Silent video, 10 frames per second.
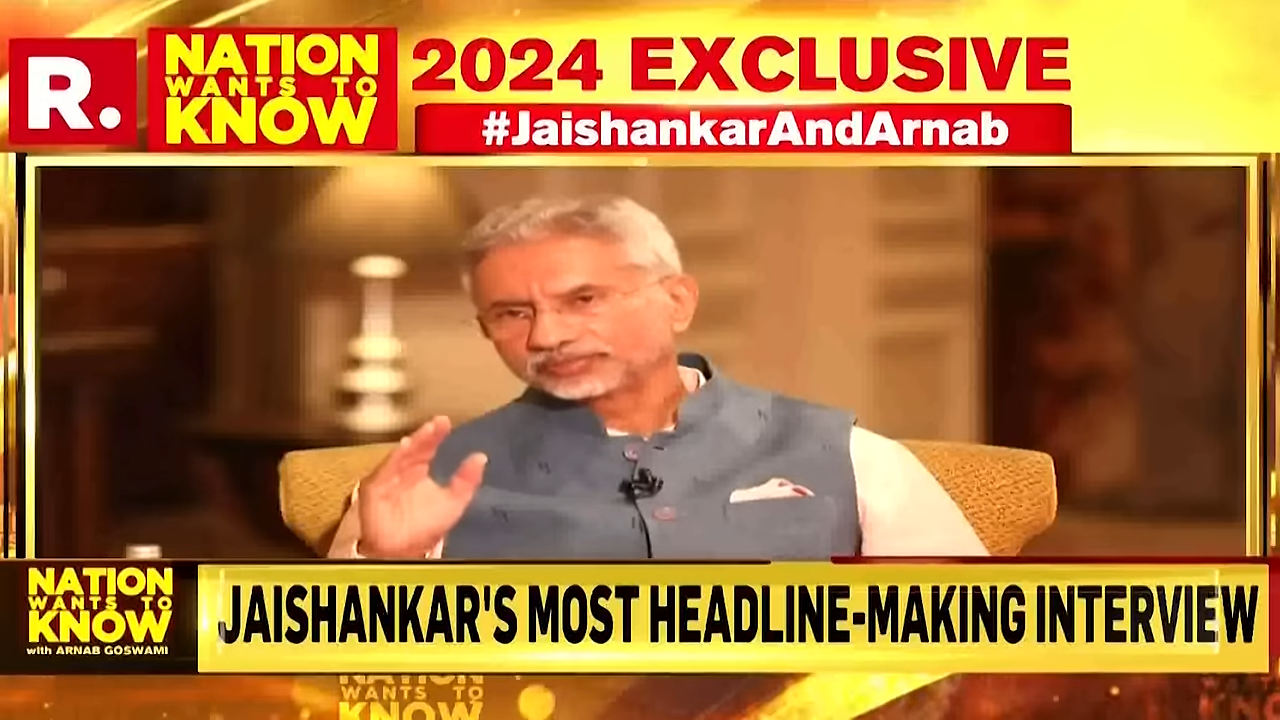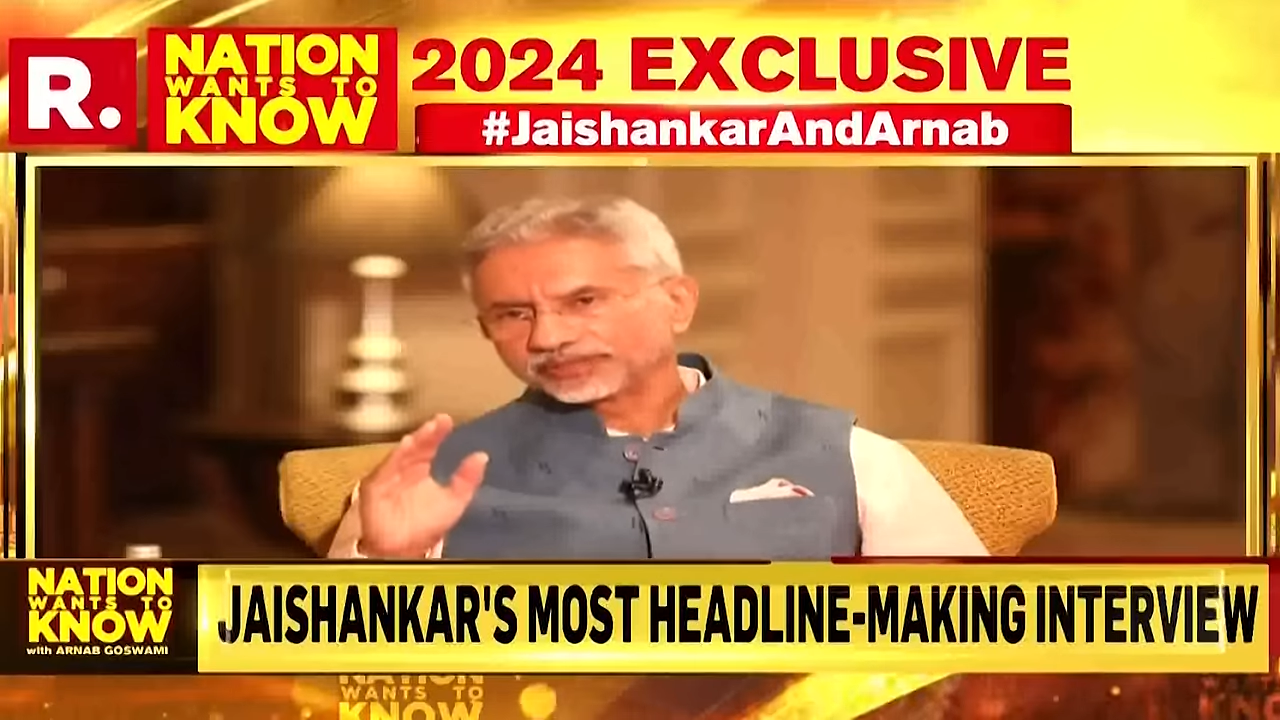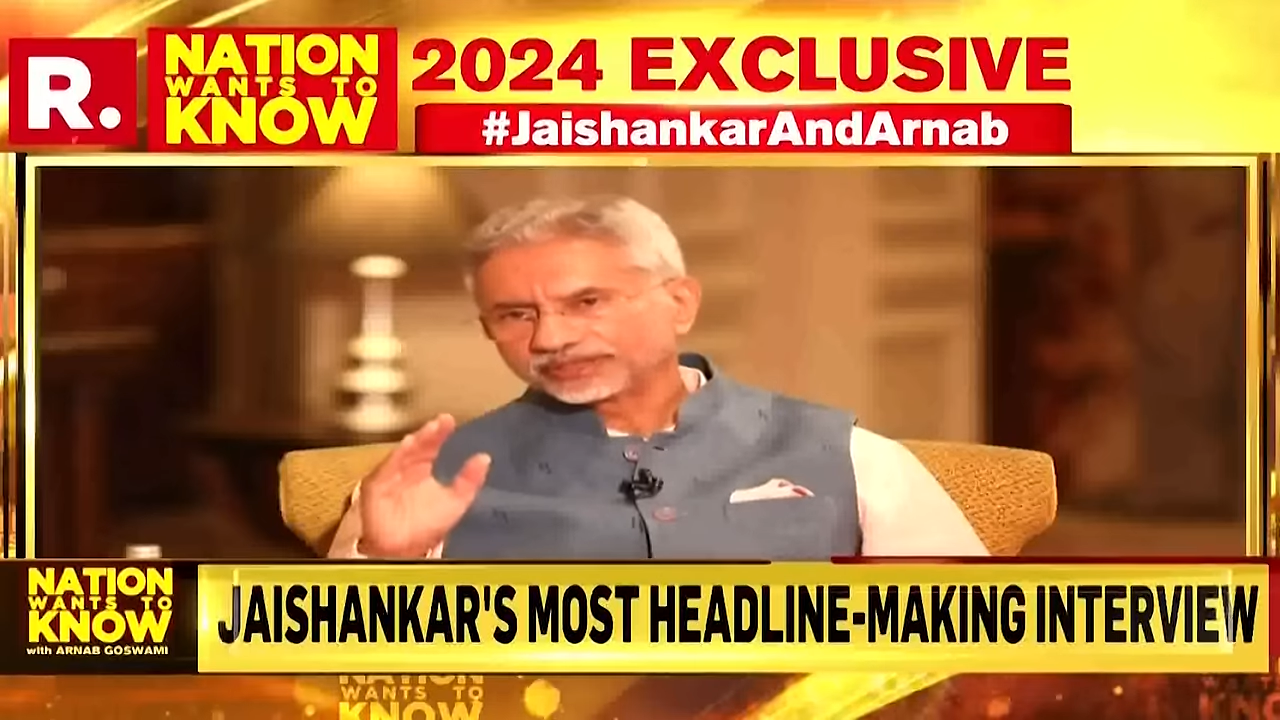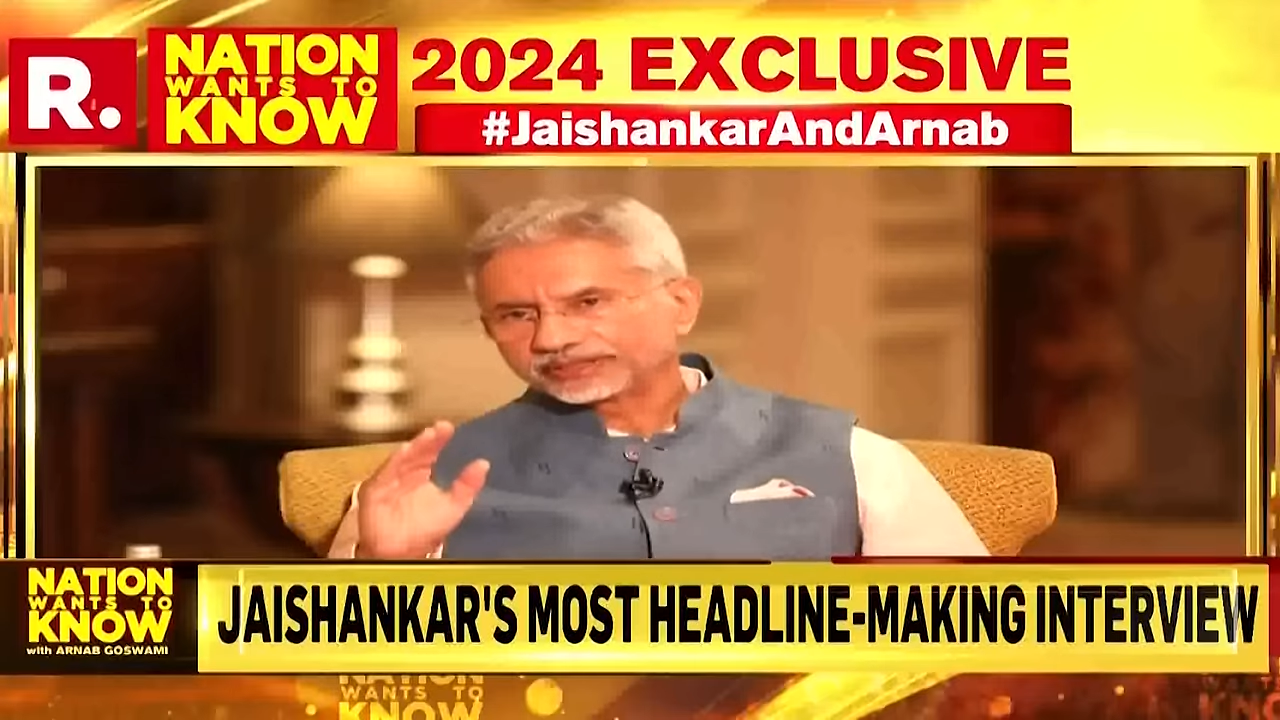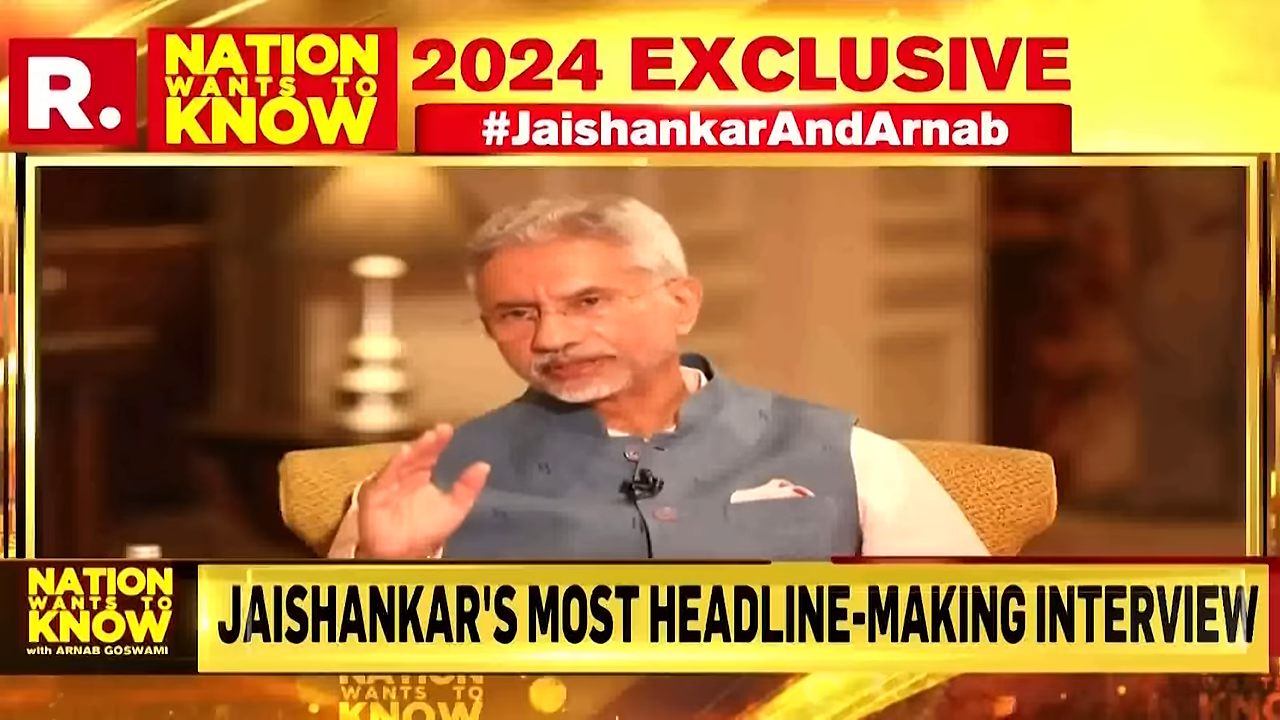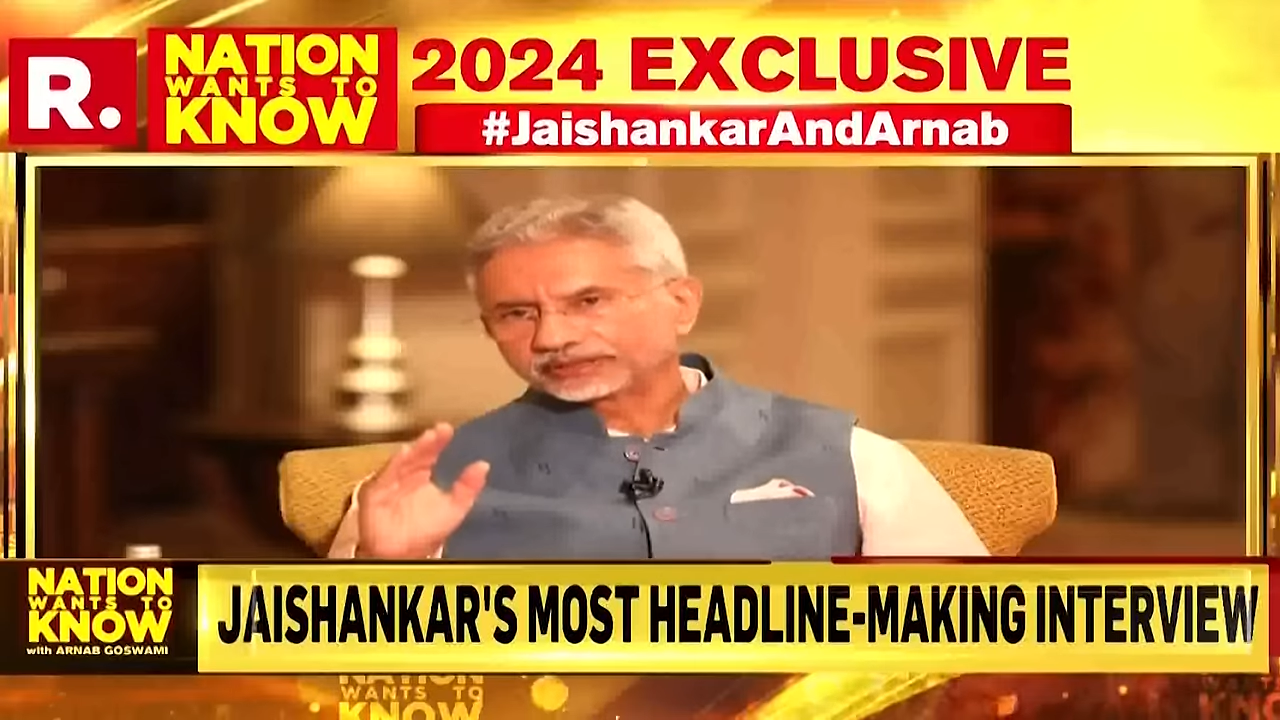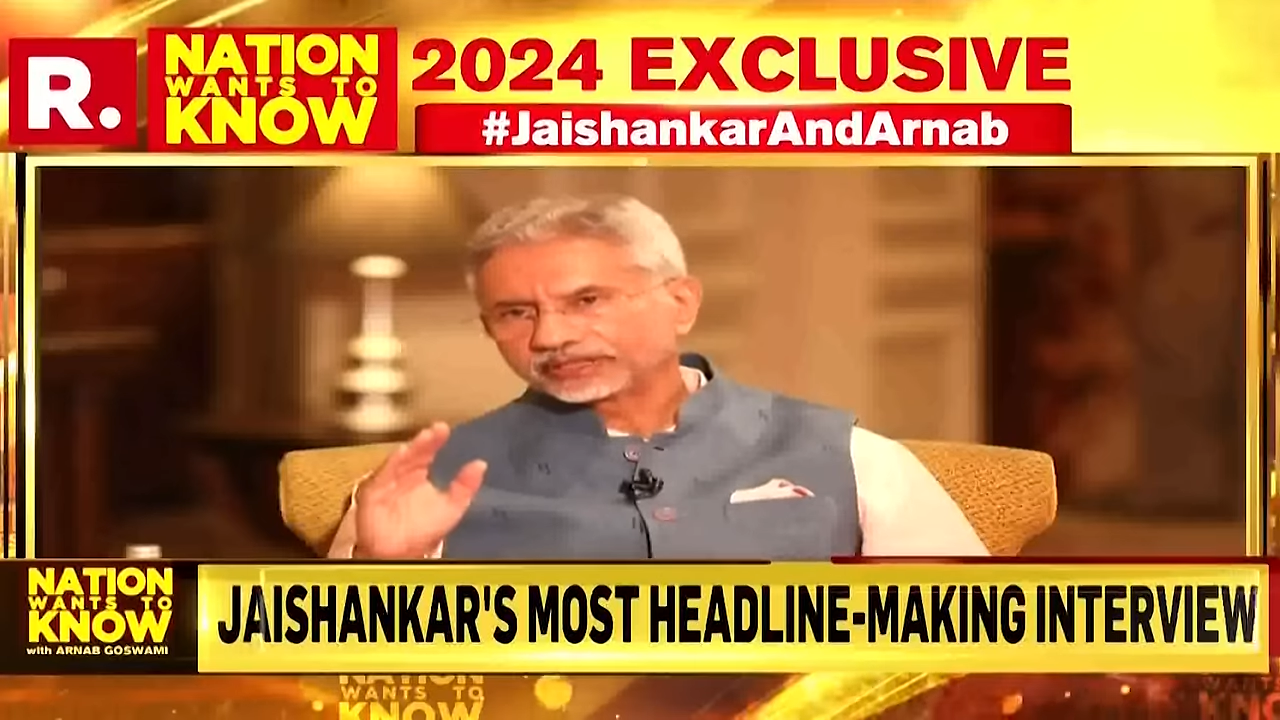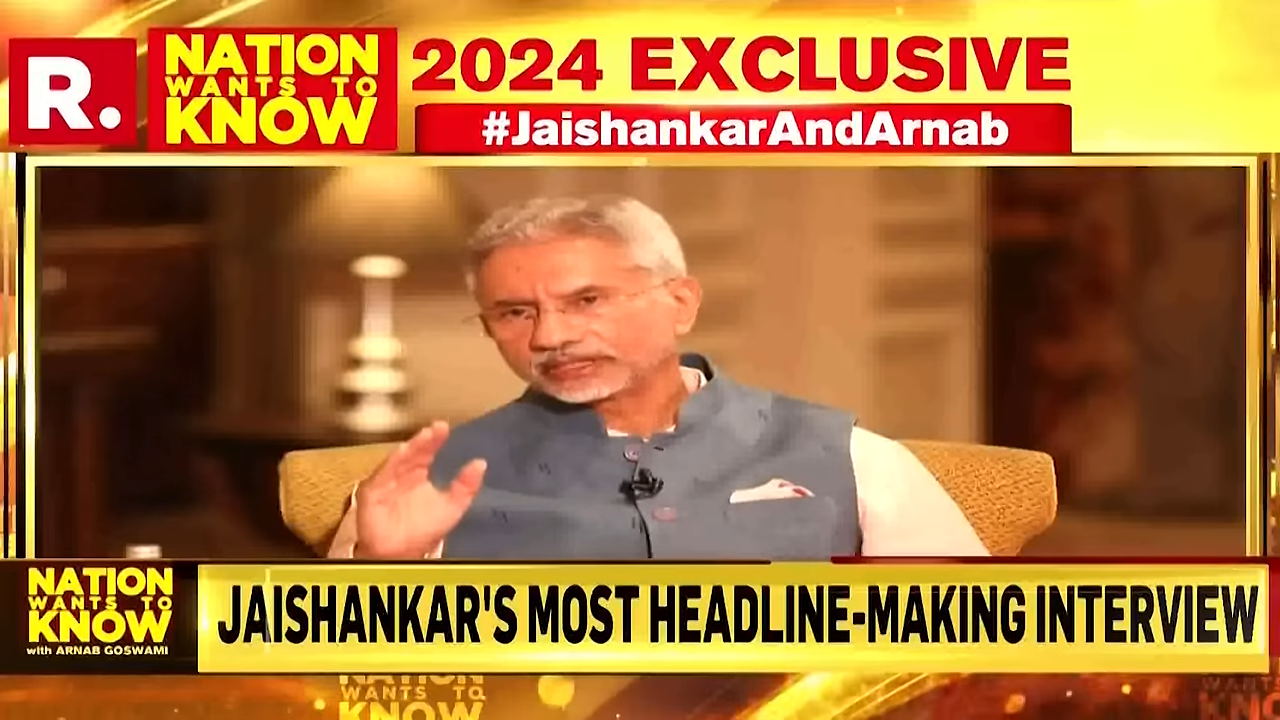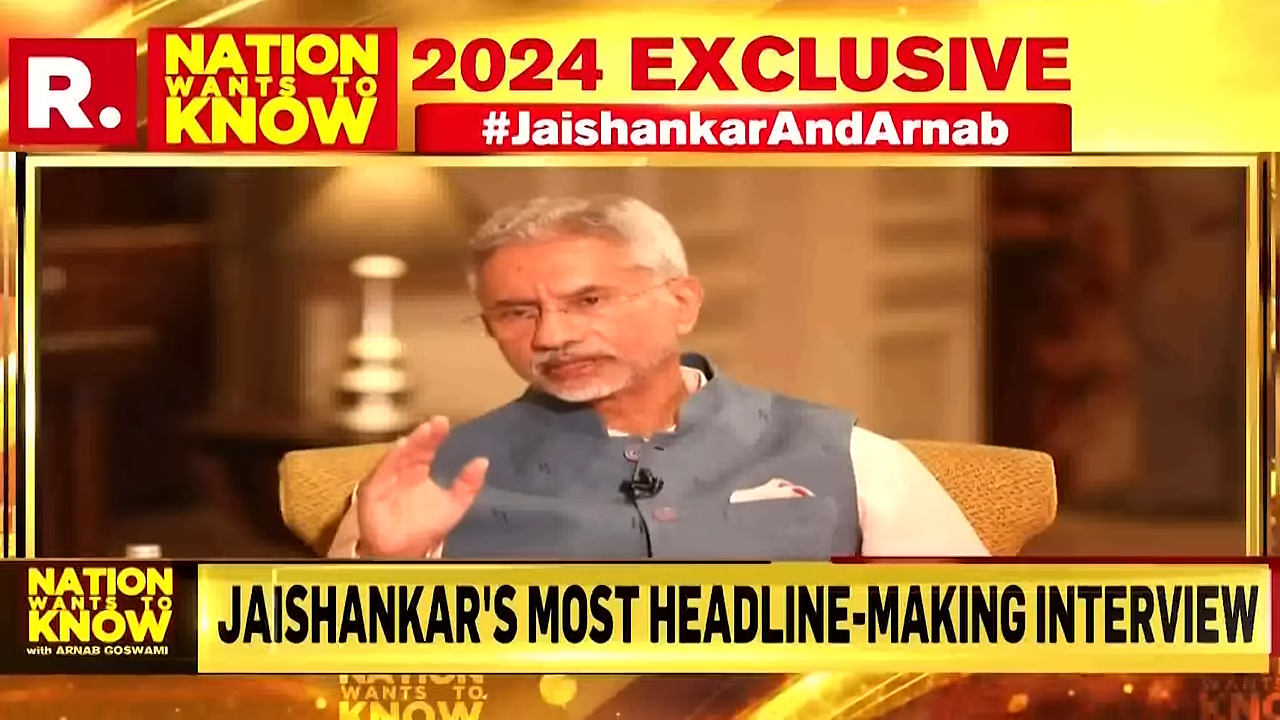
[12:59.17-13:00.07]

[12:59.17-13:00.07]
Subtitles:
period